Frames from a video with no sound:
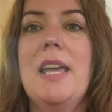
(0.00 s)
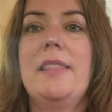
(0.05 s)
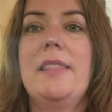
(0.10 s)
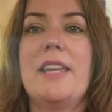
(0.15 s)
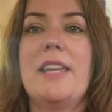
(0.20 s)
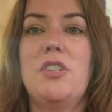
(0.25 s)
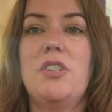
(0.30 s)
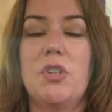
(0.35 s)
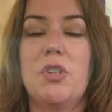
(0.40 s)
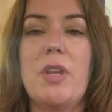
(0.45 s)

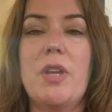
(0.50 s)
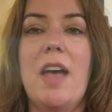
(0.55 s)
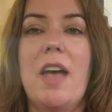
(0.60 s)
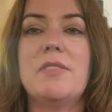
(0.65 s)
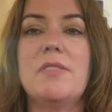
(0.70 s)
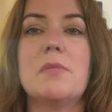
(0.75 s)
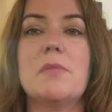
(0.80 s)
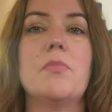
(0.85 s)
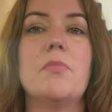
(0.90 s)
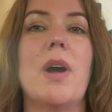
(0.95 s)
they do have
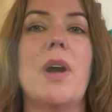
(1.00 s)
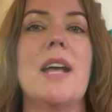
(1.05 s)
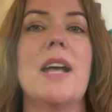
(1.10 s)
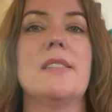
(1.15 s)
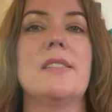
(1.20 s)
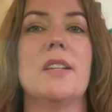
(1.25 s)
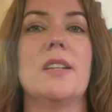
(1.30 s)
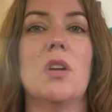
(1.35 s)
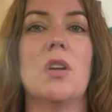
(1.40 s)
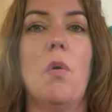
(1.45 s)
some
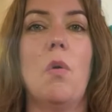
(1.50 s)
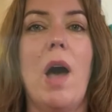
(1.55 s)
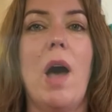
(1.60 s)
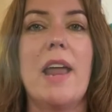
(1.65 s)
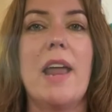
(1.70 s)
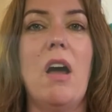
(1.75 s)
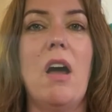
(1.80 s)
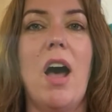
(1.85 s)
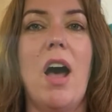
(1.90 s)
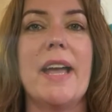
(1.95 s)
bras that are
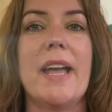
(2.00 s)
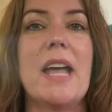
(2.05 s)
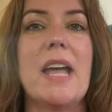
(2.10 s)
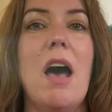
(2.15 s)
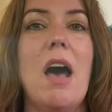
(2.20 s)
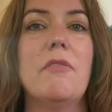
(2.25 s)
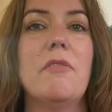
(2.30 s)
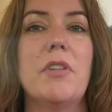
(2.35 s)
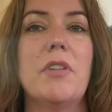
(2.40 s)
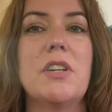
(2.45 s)
quite high
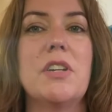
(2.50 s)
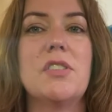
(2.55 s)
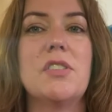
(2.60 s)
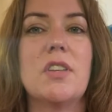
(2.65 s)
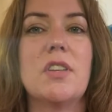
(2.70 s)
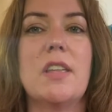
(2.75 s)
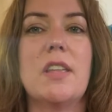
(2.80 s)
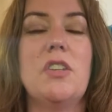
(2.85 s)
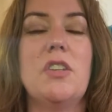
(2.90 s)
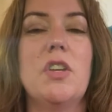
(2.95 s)
coverage
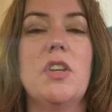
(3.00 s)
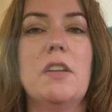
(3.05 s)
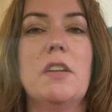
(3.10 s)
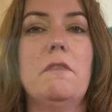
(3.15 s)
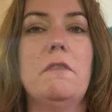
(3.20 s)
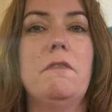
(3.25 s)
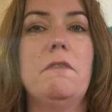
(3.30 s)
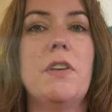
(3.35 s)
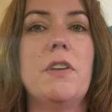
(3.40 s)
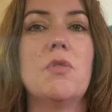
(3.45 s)
so that you can
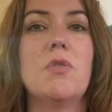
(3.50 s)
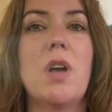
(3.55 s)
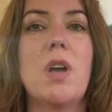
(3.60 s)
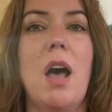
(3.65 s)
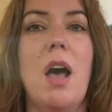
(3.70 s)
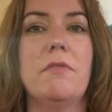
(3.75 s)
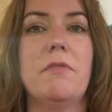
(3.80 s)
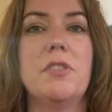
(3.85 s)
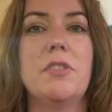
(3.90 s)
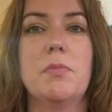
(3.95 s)
feel
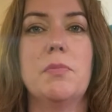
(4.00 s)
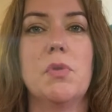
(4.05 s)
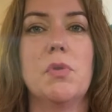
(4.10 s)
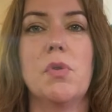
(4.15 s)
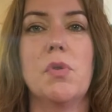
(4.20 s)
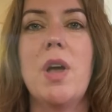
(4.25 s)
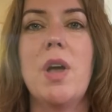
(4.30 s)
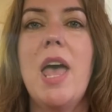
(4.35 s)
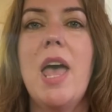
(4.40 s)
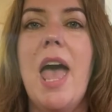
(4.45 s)

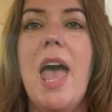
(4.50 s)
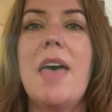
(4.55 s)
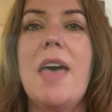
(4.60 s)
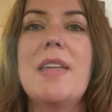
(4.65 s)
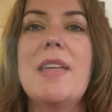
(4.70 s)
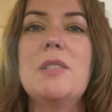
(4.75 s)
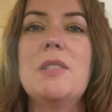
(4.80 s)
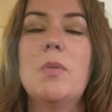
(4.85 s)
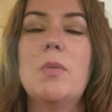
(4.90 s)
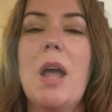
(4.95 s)
comfortable. And
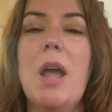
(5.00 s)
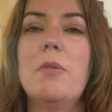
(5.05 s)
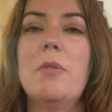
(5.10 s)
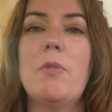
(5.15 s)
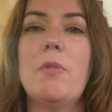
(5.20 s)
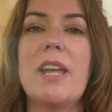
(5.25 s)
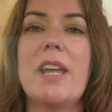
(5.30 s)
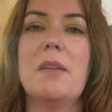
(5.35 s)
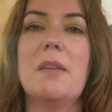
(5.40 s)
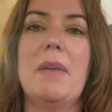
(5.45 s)
that's what I would
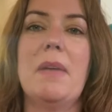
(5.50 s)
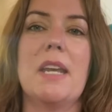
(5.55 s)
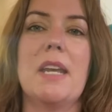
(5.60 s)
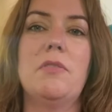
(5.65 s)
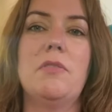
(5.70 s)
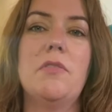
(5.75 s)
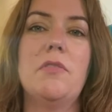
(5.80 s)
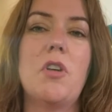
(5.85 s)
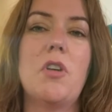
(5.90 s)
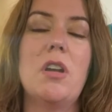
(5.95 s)
recommend.
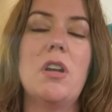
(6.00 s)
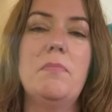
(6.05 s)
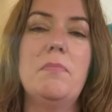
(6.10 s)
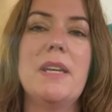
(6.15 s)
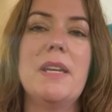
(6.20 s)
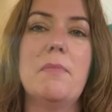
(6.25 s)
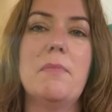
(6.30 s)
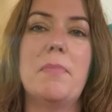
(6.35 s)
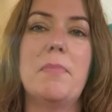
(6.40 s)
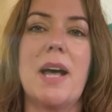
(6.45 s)
If you've got a
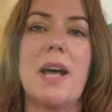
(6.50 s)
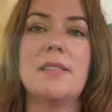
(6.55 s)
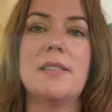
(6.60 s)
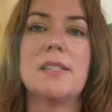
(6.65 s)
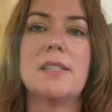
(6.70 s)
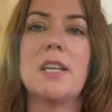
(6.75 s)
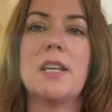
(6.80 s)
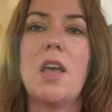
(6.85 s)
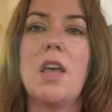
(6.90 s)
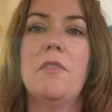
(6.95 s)
bigger
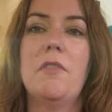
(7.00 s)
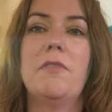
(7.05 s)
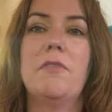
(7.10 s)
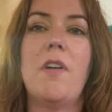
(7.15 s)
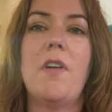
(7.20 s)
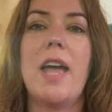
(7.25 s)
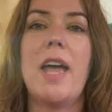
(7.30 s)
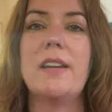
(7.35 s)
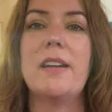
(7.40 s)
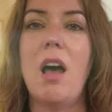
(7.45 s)
bust,
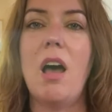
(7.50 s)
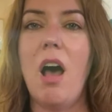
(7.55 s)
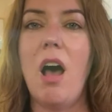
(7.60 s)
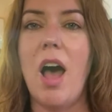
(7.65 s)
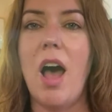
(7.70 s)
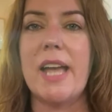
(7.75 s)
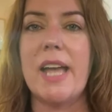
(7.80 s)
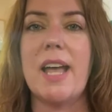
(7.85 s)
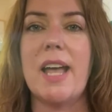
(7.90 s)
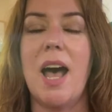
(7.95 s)
find a
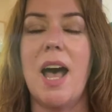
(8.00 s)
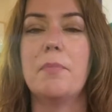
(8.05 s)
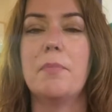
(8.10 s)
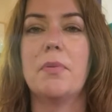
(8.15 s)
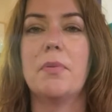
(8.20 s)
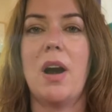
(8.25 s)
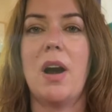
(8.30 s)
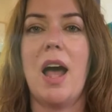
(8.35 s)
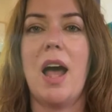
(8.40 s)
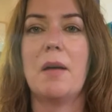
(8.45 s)
high cut
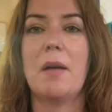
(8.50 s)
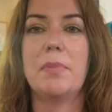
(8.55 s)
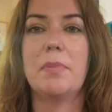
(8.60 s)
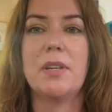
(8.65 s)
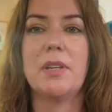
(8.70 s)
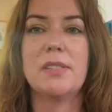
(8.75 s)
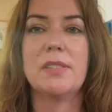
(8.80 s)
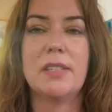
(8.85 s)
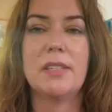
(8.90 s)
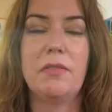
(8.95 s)
bra,
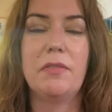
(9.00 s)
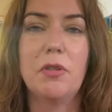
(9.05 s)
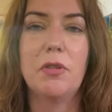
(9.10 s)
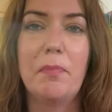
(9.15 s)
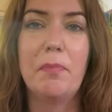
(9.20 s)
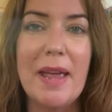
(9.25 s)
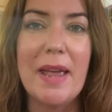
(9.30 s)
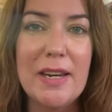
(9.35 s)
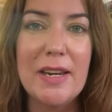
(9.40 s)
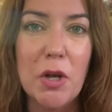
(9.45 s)
because if you're
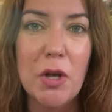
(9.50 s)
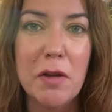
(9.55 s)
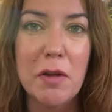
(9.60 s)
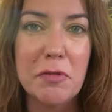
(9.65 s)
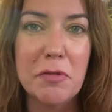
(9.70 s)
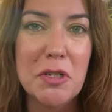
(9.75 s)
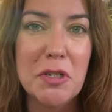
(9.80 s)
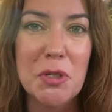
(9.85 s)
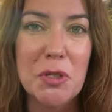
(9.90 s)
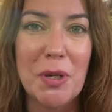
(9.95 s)
bending
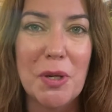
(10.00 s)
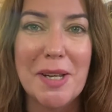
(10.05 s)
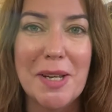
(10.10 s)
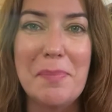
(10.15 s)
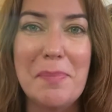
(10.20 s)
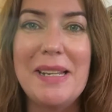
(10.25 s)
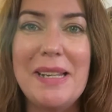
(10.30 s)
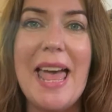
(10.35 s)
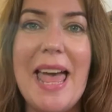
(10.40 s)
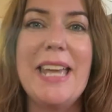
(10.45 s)
over and doing a
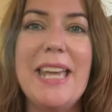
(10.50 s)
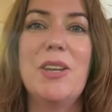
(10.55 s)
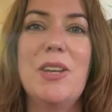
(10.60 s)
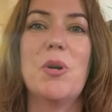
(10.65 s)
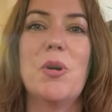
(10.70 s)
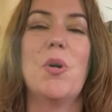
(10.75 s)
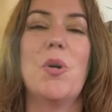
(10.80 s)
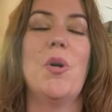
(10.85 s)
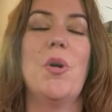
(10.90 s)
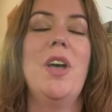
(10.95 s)
plank
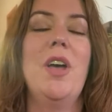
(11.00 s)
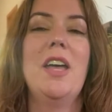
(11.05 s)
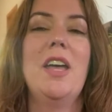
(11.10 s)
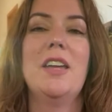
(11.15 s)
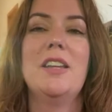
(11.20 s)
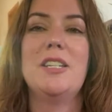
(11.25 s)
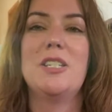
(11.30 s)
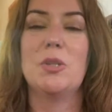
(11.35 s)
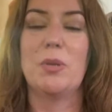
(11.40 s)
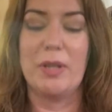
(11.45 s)
or
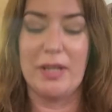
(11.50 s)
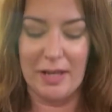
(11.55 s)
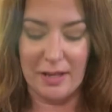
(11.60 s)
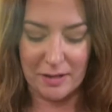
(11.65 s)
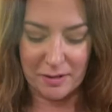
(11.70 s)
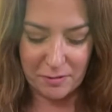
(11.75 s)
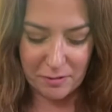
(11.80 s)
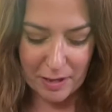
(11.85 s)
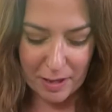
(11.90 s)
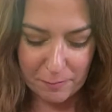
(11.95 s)
doing
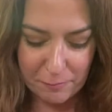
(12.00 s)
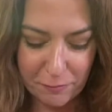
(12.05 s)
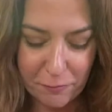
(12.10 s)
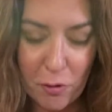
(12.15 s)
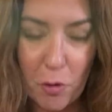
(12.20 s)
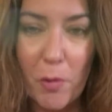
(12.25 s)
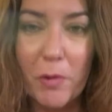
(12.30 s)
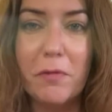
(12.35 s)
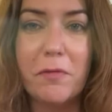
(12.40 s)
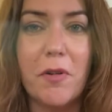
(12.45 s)
a
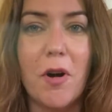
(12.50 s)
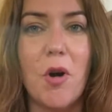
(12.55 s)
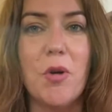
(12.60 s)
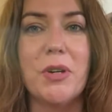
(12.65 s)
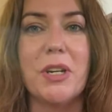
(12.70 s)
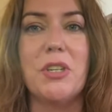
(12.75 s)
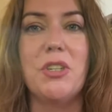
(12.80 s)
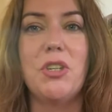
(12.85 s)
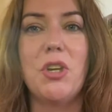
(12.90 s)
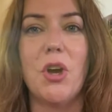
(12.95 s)
forward fold
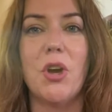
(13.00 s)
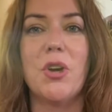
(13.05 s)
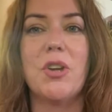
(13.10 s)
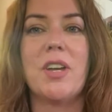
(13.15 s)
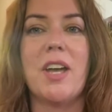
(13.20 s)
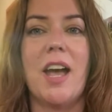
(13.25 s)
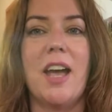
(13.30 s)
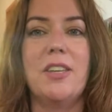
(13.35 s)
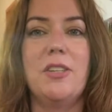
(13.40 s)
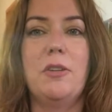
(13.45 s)
in
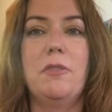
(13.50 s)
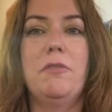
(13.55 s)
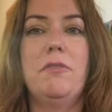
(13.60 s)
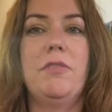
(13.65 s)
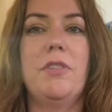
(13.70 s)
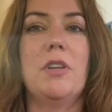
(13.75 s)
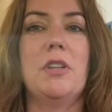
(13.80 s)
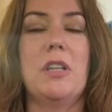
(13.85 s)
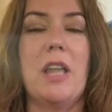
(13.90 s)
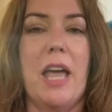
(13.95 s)
yoga, you
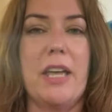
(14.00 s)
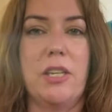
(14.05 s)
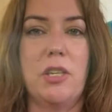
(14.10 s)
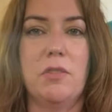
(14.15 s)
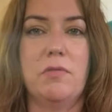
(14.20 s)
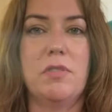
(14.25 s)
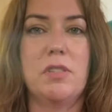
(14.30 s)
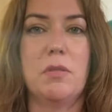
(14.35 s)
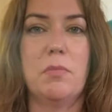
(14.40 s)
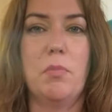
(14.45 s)
feel like
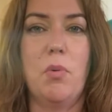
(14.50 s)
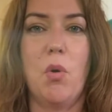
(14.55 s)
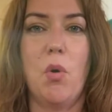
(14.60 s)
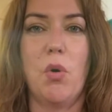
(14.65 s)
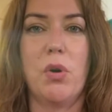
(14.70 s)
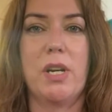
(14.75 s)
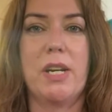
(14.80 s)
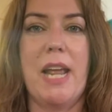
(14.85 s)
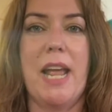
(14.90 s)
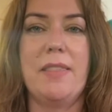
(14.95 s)
you've
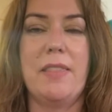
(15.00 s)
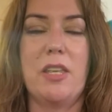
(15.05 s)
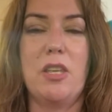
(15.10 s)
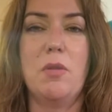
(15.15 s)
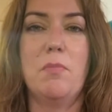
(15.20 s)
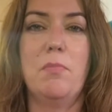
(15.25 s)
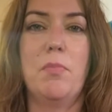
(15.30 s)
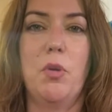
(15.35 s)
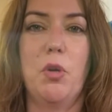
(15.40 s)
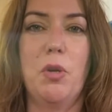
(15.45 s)
supported and that
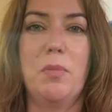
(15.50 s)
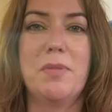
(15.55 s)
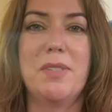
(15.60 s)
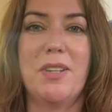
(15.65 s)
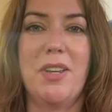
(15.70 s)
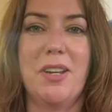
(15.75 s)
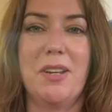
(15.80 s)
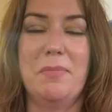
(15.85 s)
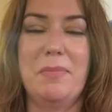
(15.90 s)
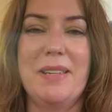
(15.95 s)
your boobs are
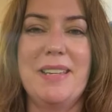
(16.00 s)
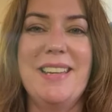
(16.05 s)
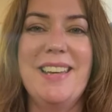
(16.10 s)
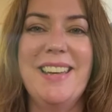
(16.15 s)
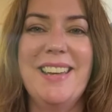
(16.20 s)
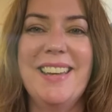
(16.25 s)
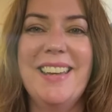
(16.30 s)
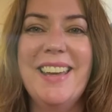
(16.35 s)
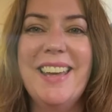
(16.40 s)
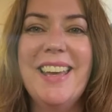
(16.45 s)
going
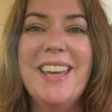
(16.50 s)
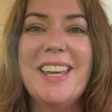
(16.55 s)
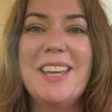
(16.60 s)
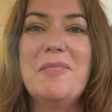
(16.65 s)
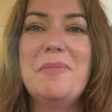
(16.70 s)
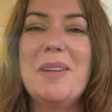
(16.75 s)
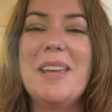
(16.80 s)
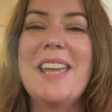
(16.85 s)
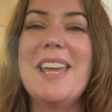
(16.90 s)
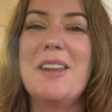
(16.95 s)

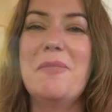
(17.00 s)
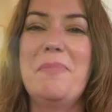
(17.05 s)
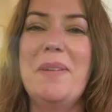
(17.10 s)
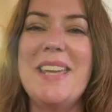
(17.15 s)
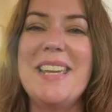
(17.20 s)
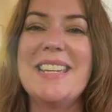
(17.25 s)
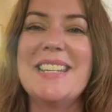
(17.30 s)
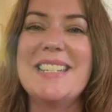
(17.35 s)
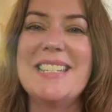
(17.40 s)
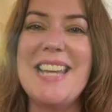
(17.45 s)
to
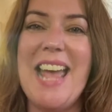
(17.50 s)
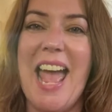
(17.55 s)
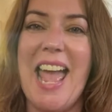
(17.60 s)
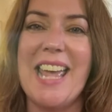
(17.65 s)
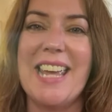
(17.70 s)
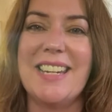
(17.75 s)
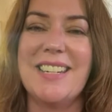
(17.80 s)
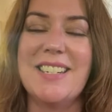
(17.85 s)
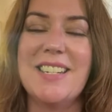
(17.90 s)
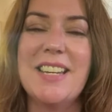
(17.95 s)
be
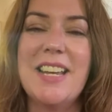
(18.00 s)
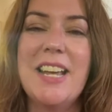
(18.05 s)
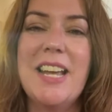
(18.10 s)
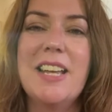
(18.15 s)
contained.